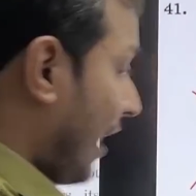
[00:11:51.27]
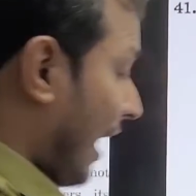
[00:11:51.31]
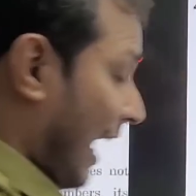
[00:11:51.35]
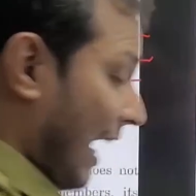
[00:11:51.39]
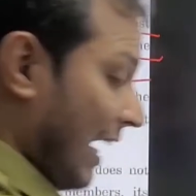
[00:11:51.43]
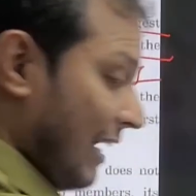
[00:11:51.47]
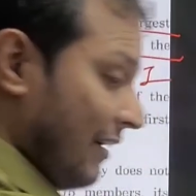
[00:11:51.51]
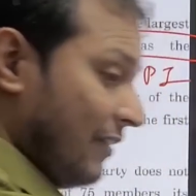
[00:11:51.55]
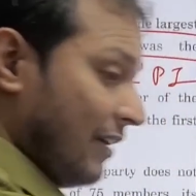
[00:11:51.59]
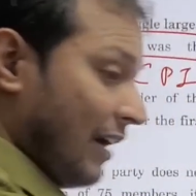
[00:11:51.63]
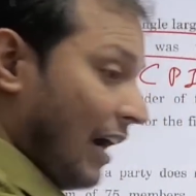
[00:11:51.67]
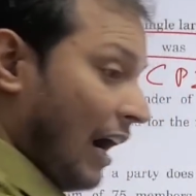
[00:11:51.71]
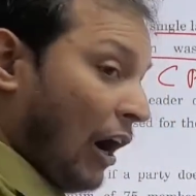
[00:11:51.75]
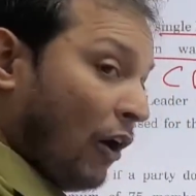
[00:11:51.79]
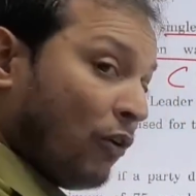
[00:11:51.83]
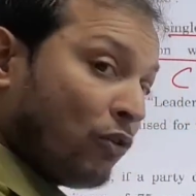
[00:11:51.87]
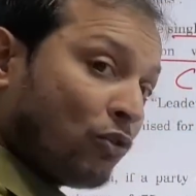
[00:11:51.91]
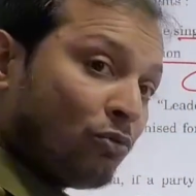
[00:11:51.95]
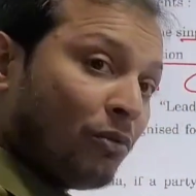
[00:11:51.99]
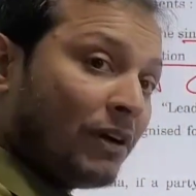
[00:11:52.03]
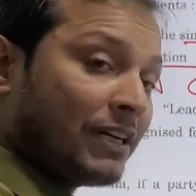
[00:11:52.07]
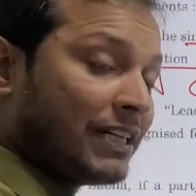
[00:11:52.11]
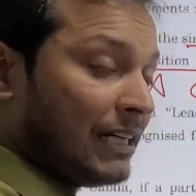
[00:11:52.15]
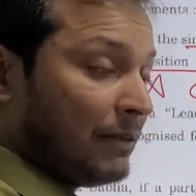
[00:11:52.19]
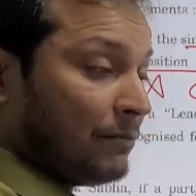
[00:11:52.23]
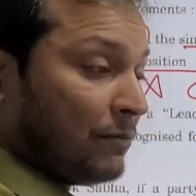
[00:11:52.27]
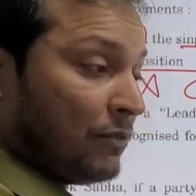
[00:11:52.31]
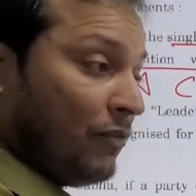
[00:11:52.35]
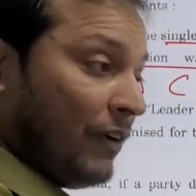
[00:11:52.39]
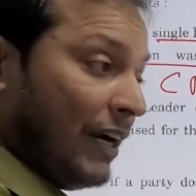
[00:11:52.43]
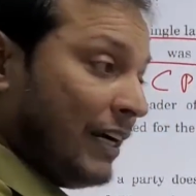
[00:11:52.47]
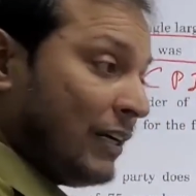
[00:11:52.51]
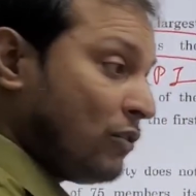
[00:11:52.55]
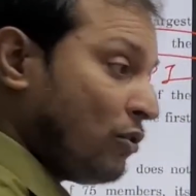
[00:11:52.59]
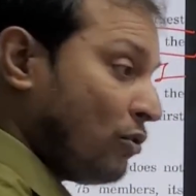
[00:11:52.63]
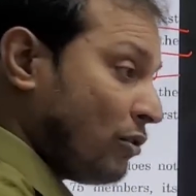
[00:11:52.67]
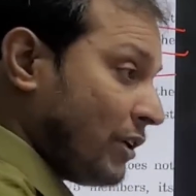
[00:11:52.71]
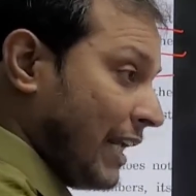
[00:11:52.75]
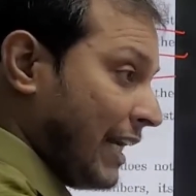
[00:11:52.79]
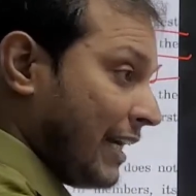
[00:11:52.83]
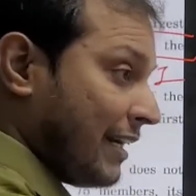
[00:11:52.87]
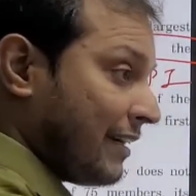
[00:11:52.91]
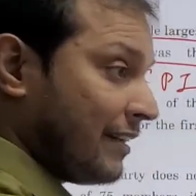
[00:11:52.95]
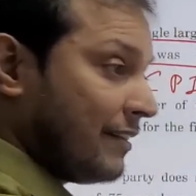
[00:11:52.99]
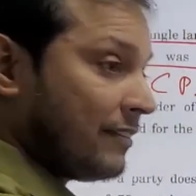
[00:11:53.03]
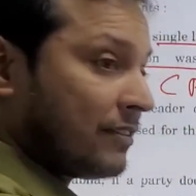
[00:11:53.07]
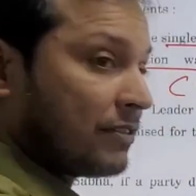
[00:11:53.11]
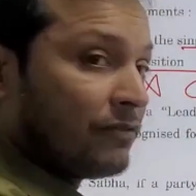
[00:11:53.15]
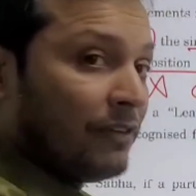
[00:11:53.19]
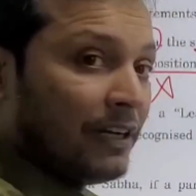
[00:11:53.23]
to attempt, when to take
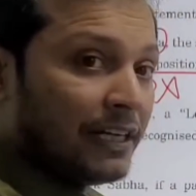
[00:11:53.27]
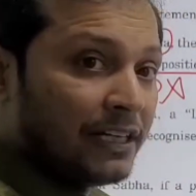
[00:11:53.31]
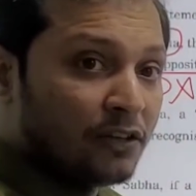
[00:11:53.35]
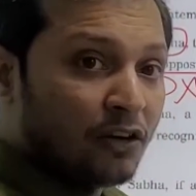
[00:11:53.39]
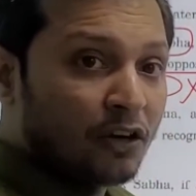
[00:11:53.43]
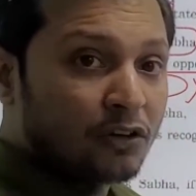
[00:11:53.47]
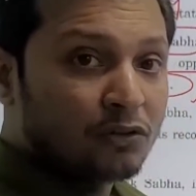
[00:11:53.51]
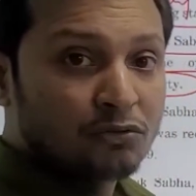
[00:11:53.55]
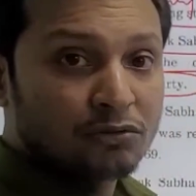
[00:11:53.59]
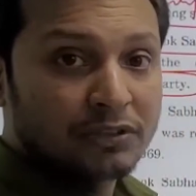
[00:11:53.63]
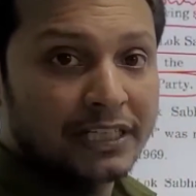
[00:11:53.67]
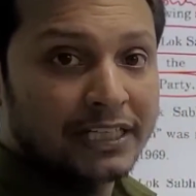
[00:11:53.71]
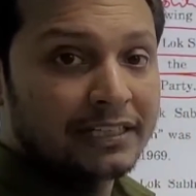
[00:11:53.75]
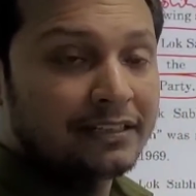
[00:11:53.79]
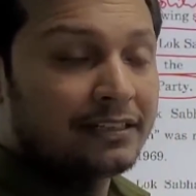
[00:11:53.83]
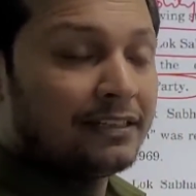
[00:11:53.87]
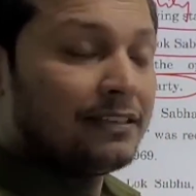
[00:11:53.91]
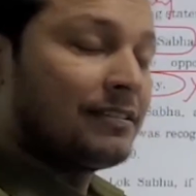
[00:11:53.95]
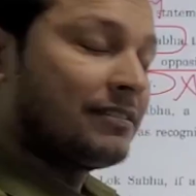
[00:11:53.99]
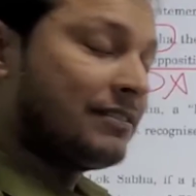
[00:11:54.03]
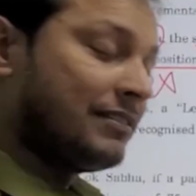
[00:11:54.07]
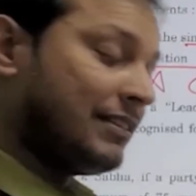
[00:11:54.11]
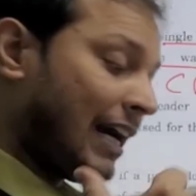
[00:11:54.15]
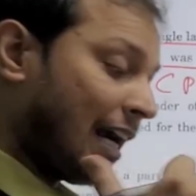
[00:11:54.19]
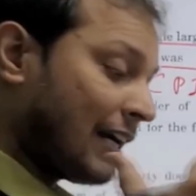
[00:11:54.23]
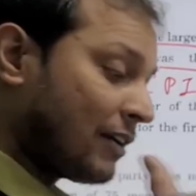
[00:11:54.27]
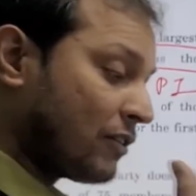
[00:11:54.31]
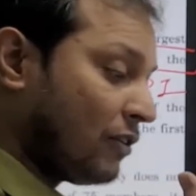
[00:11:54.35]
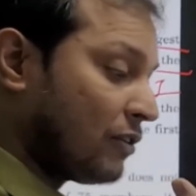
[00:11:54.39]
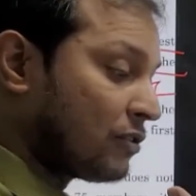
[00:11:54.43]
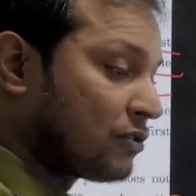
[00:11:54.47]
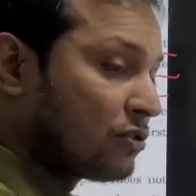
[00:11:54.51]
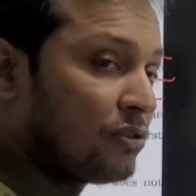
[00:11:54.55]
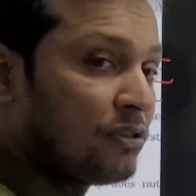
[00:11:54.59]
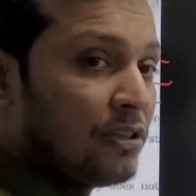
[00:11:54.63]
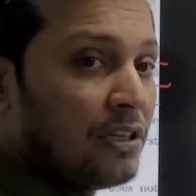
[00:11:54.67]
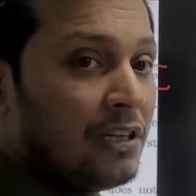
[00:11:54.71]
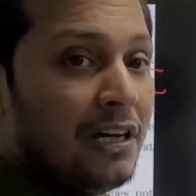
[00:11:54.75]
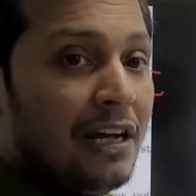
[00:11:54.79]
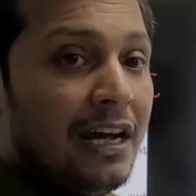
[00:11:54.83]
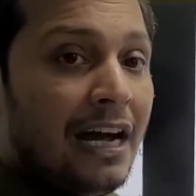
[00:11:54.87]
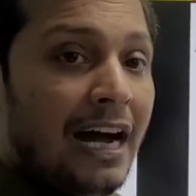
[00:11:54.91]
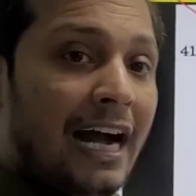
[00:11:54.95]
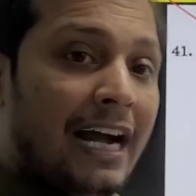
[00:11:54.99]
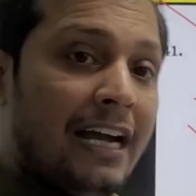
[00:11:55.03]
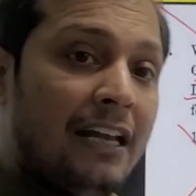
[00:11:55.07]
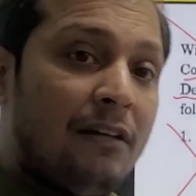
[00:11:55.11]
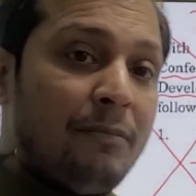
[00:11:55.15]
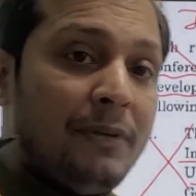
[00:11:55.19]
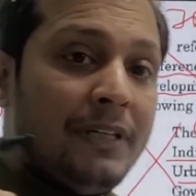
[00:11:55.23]
risk, when not to take risk, that also
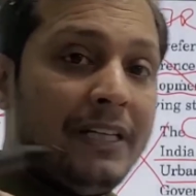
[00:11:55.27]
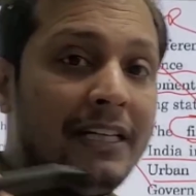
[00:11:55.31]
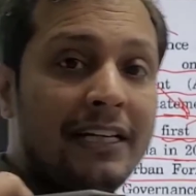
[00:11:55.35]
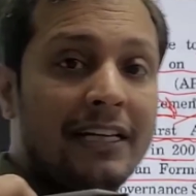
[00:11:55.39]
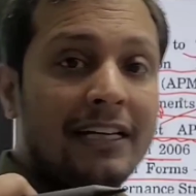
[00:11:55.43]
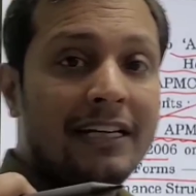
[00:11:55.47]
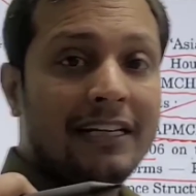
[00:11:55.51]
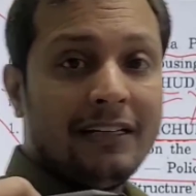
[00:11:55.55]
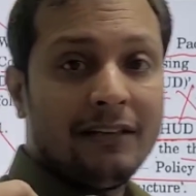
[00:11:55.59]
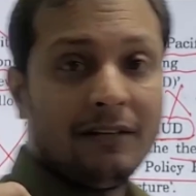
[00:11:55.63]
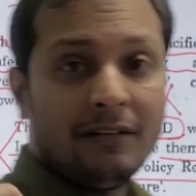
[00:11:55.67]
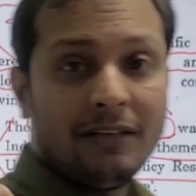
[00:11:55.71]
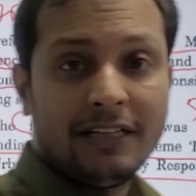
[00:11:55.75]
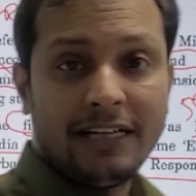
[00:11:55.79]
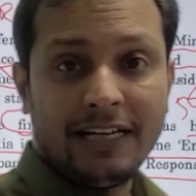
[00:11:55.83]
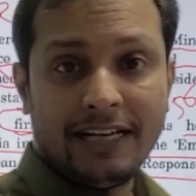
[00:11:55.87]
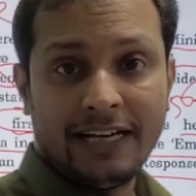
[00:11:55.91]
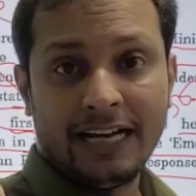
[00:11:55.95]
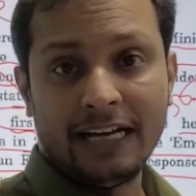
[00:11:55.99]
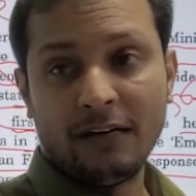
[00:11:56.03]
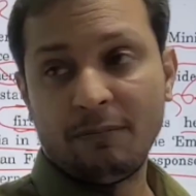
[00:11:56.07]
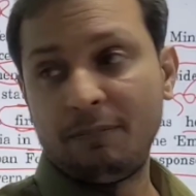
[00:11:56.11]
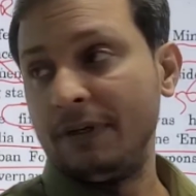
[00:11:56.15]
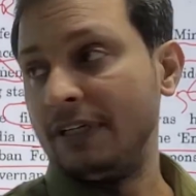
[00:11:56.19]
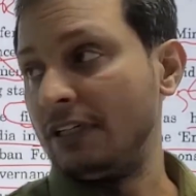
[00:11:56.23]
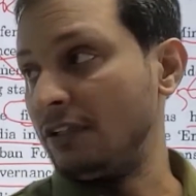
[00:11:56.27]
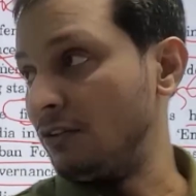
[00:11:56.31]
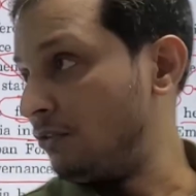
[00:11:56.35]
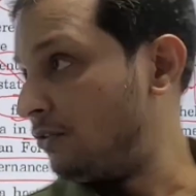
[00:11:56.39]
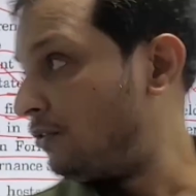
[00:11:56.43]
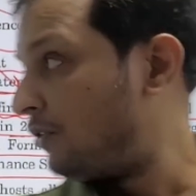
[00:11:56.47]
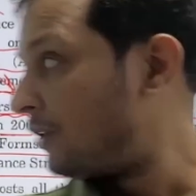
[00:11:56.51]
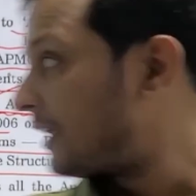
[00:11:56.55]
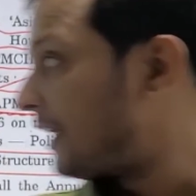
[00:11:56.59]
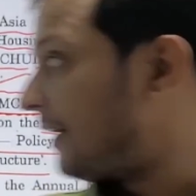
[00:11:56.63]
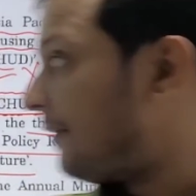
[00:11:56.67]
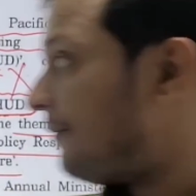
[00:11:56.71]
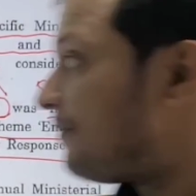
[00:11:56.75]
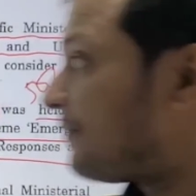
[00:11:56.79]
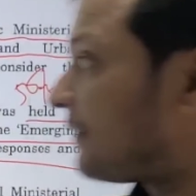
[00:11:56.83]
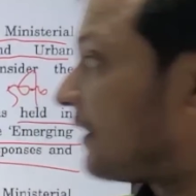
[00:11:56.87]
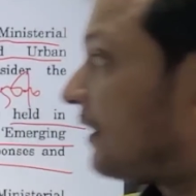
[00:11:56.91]
I'll be helping you. Okay,